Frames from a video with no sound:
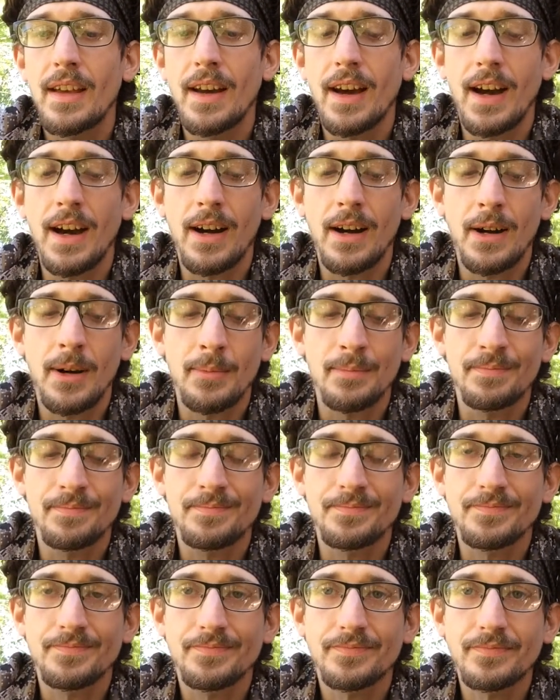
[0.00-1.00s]

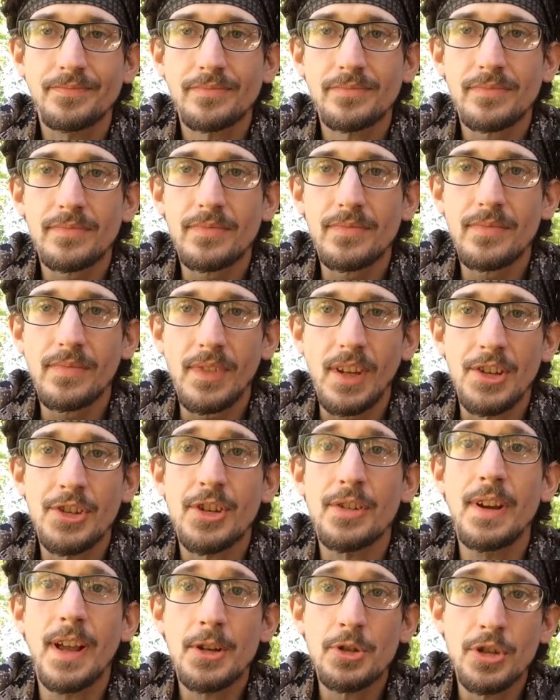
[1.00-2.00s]

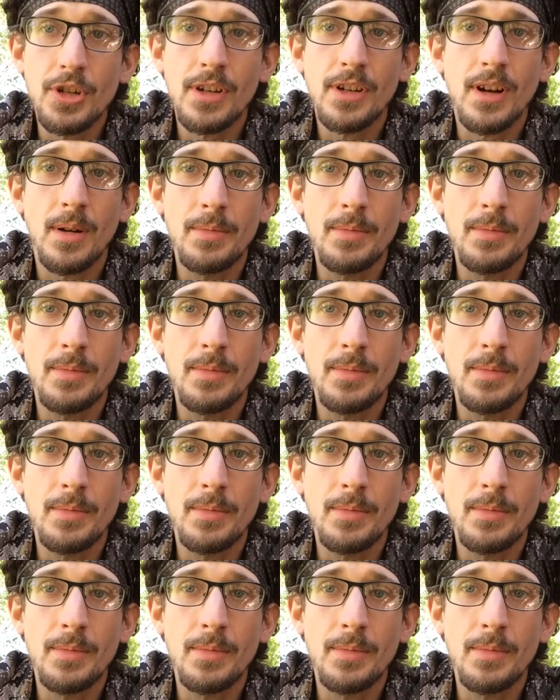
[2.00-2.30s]
So next year